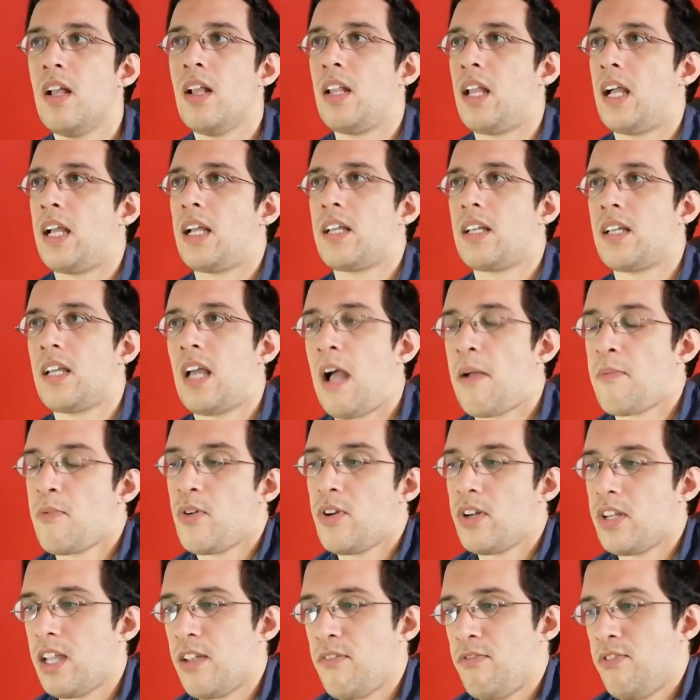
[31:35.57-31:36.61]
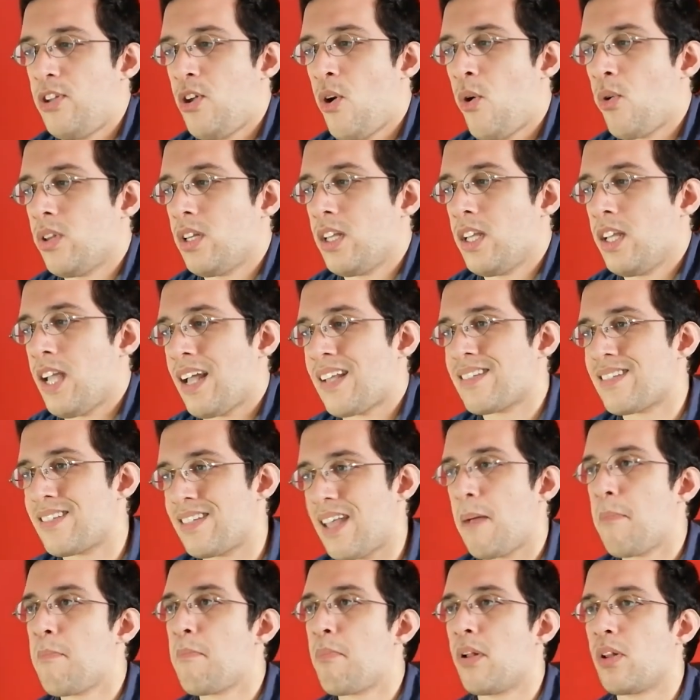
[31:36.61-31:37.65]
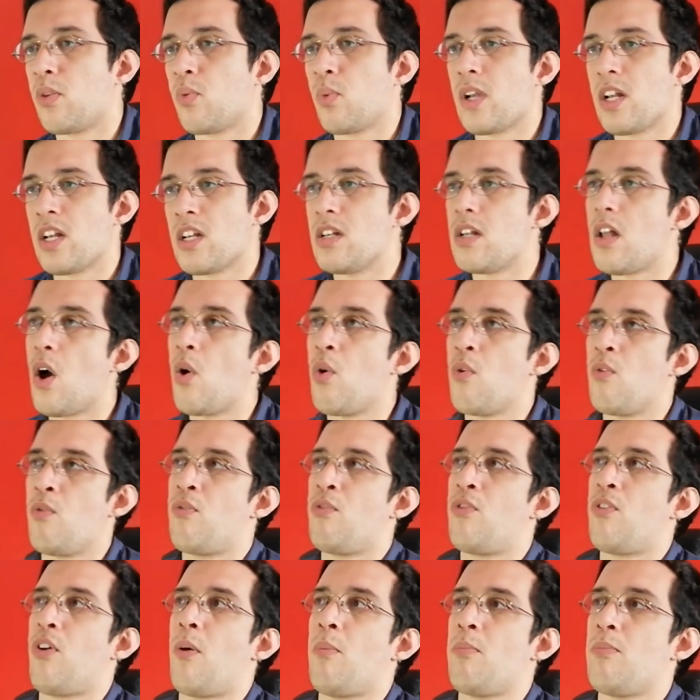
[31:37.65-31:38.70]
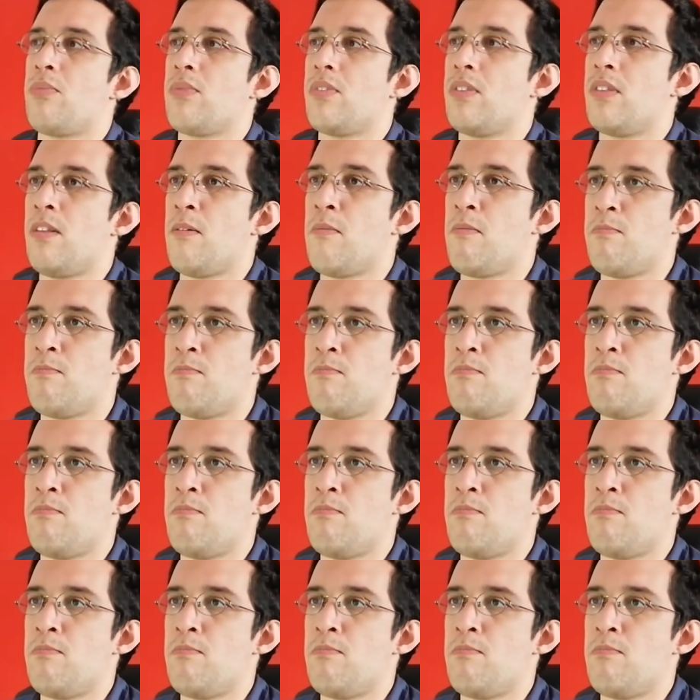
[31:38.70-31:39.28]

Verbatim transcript: Like, I'm going to give the only example we know from the,